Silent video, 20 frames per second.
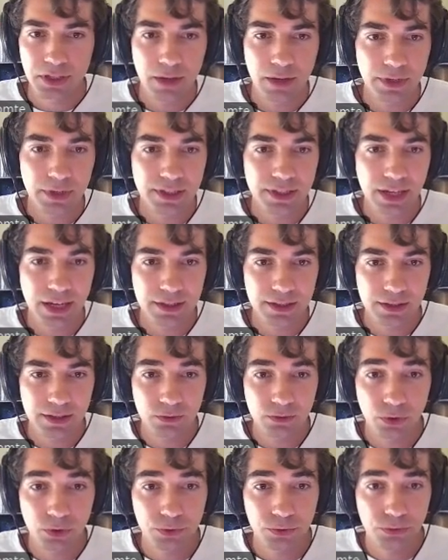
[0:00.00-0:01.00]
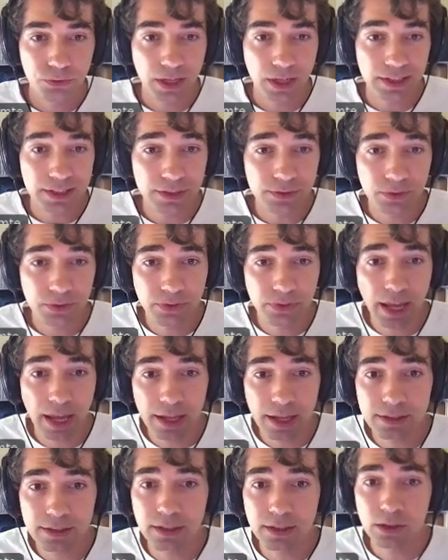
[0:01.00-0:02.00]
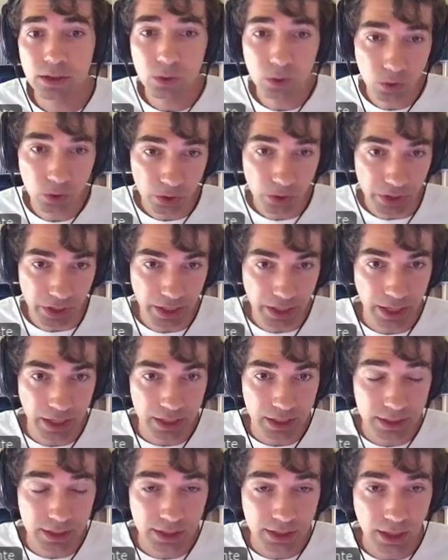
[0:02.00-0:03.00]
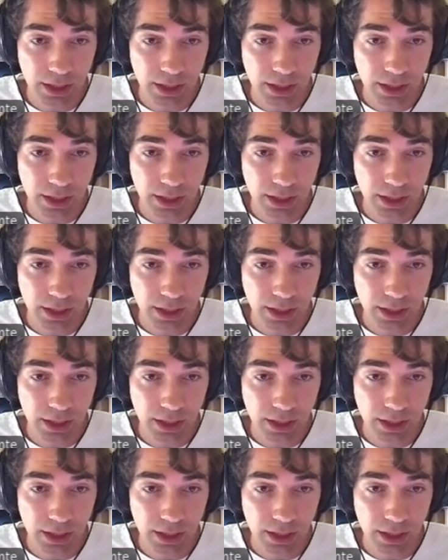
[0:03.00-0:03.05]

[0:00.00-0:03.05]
means that at least for that coordinate,